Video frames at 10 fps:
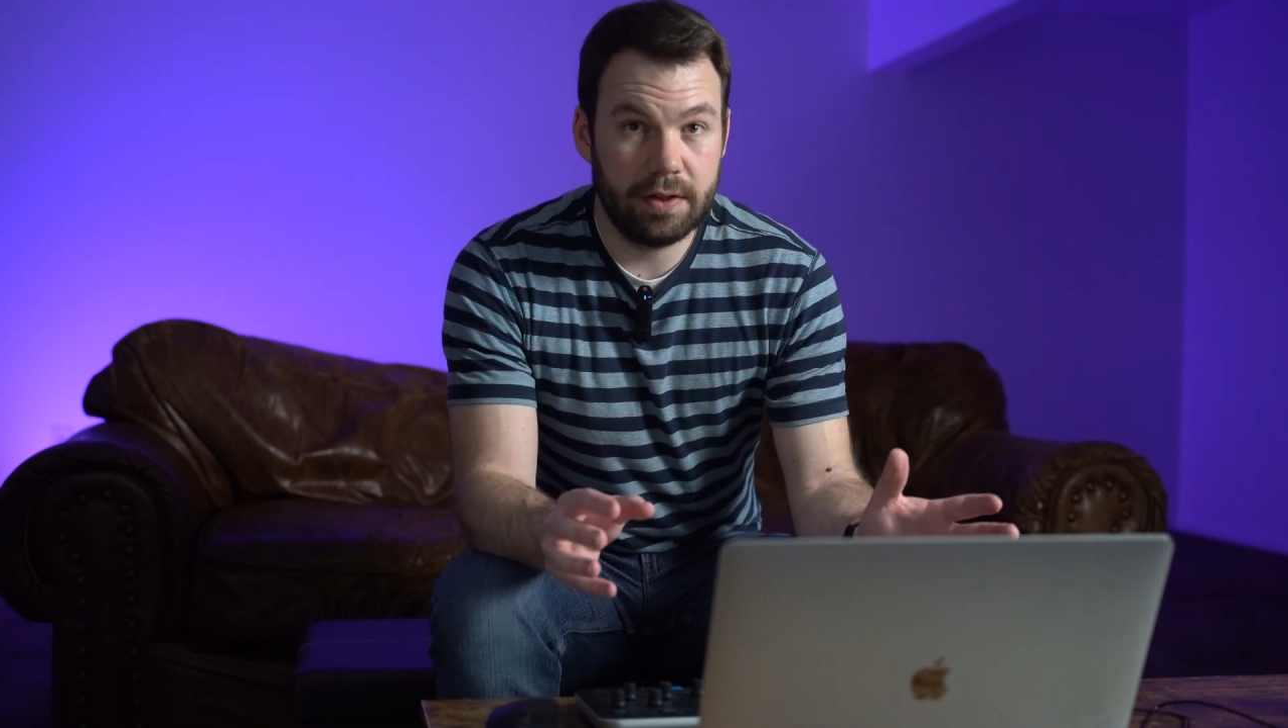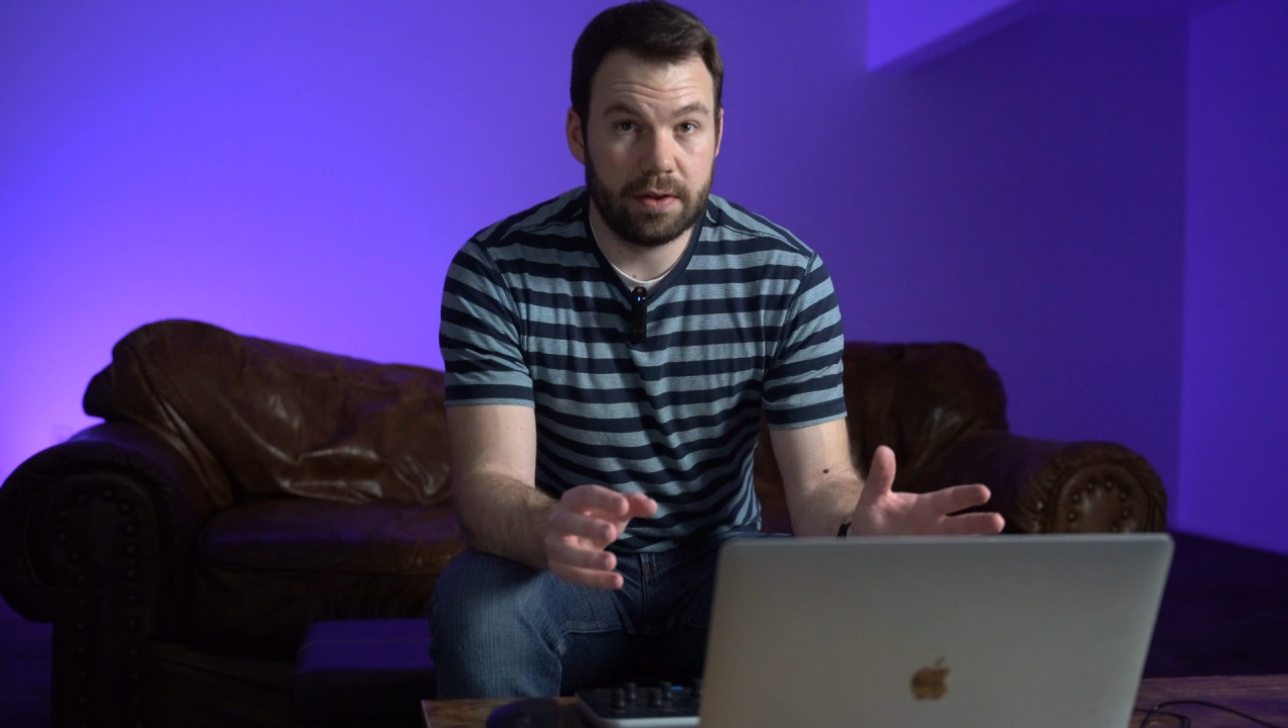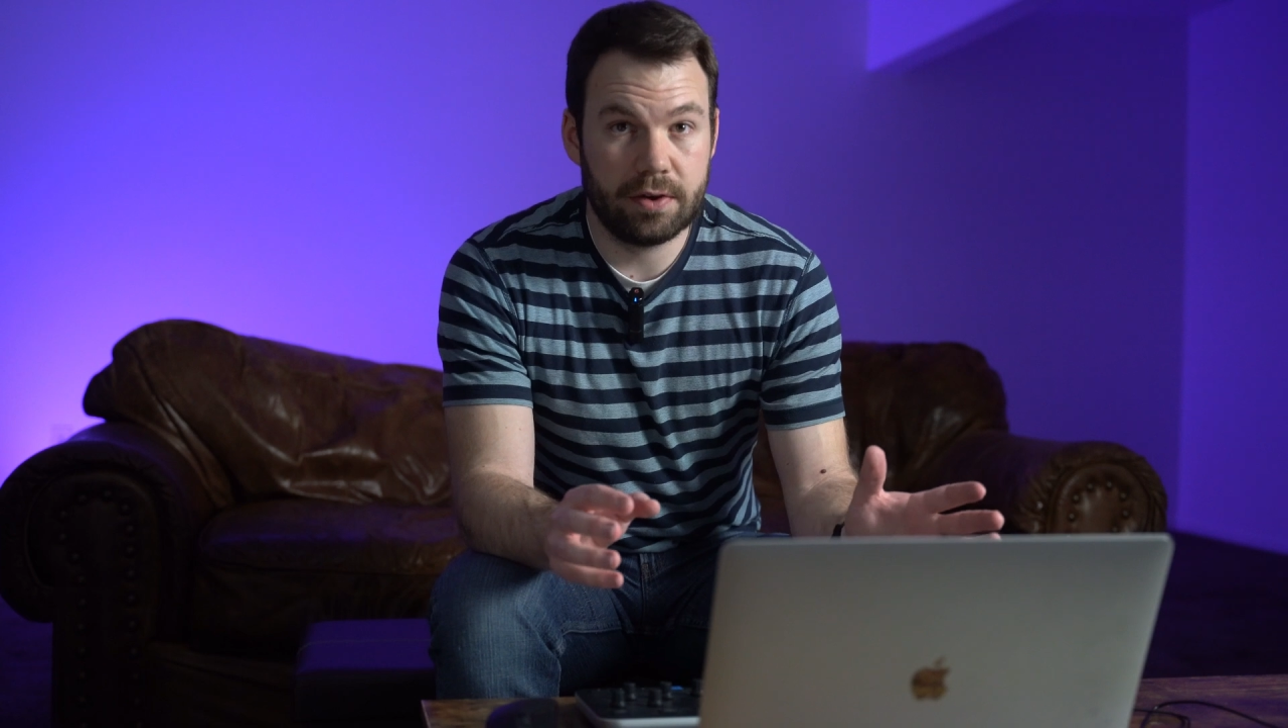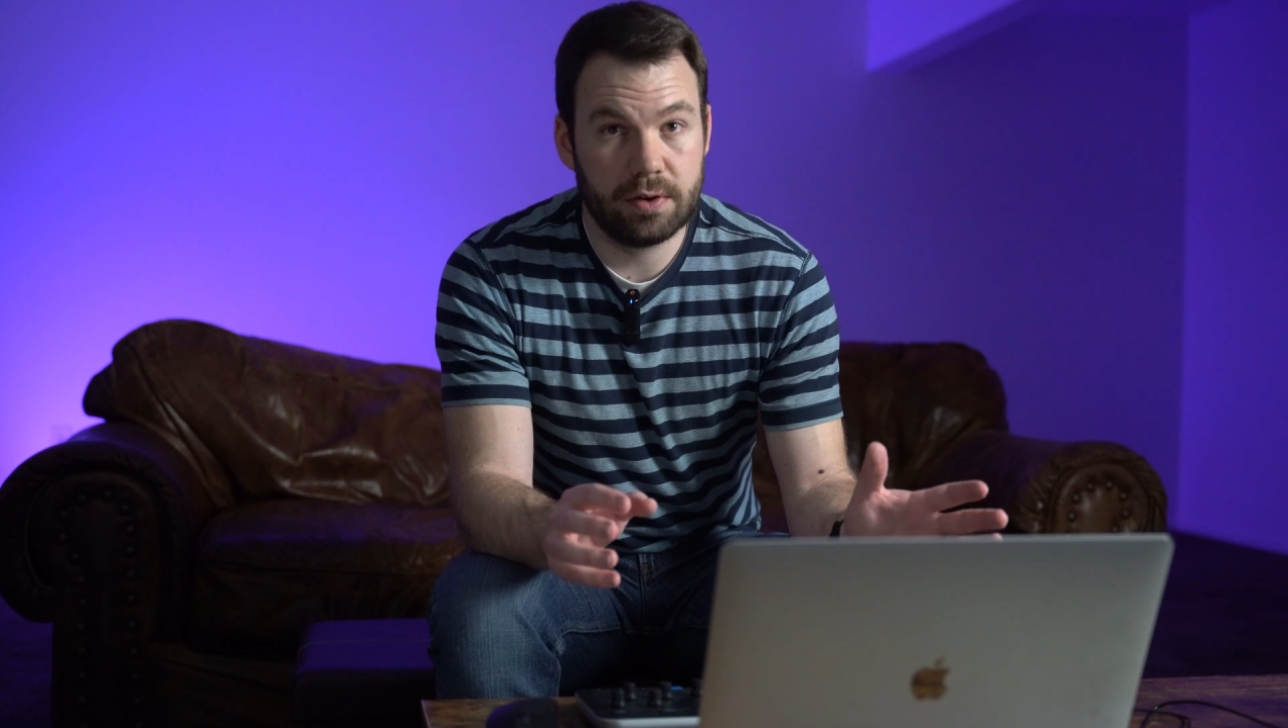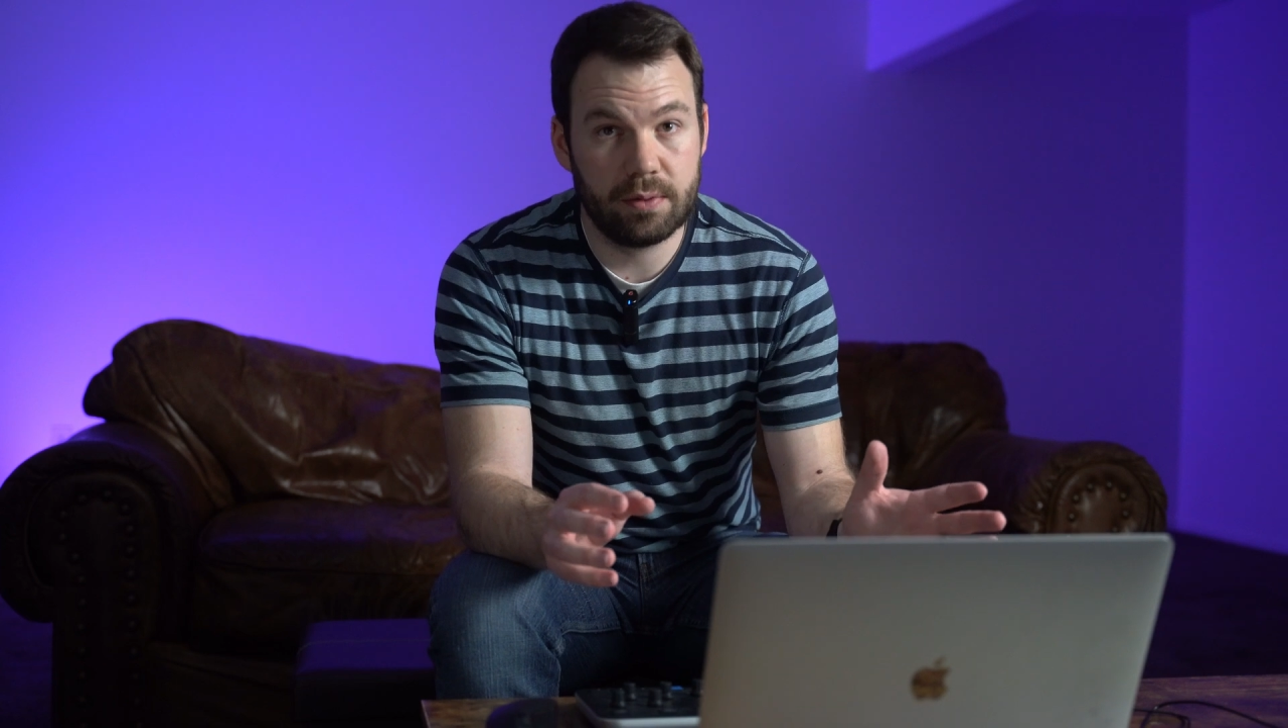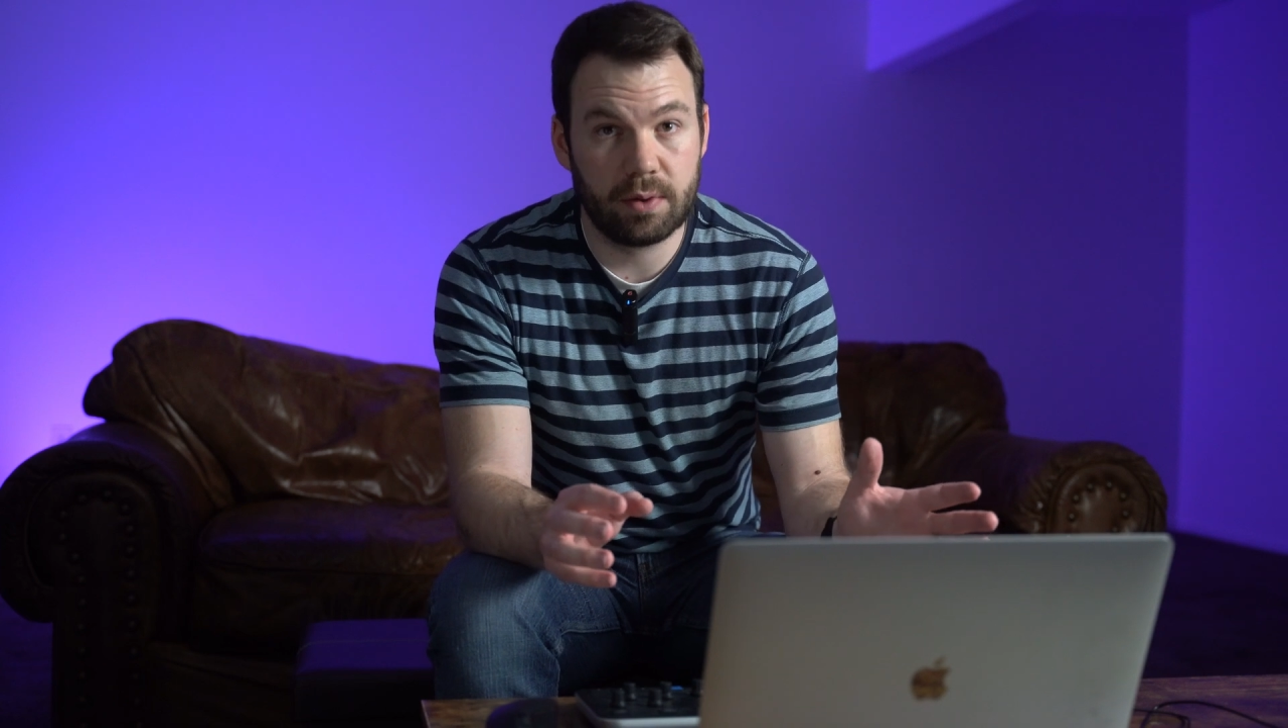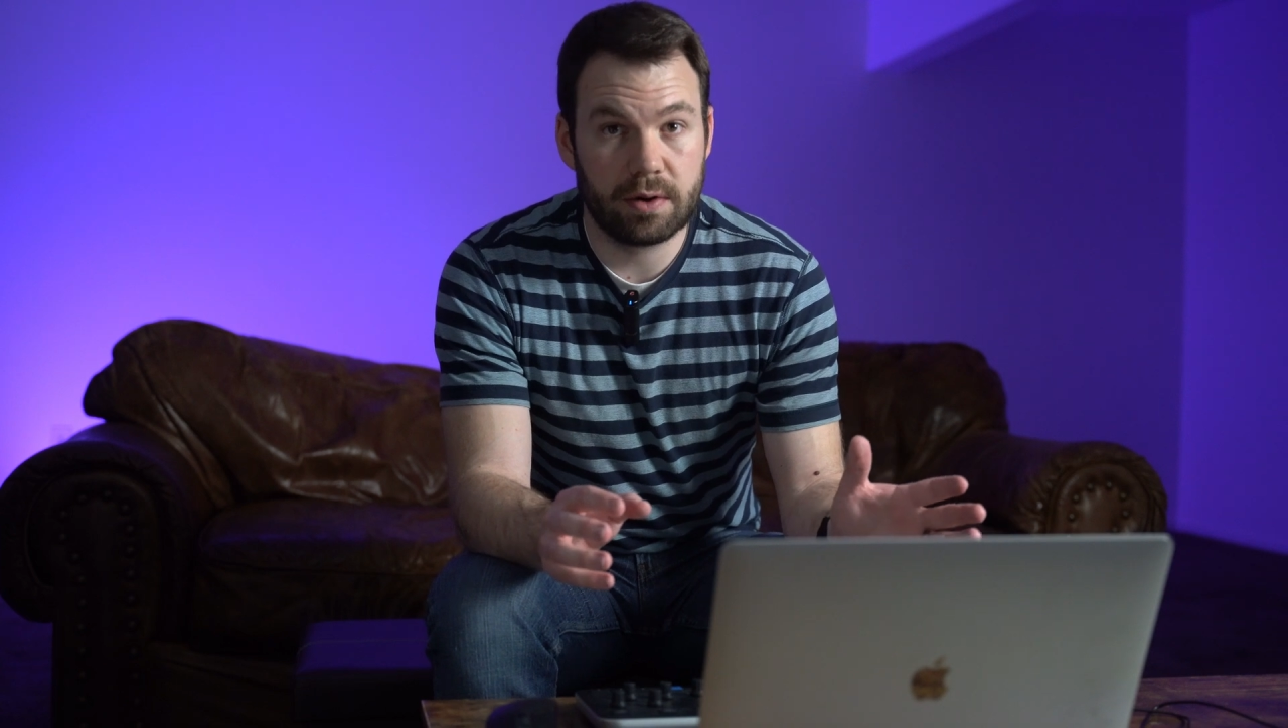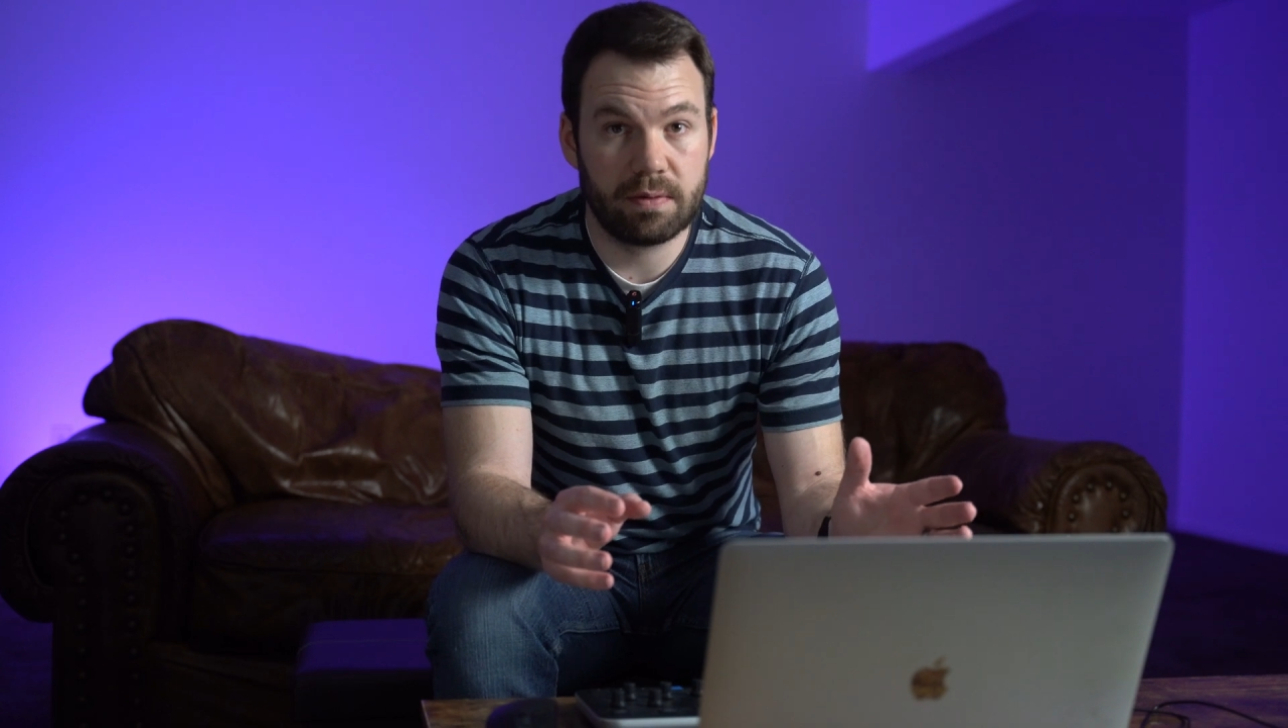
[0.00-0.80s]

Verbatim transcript: this should work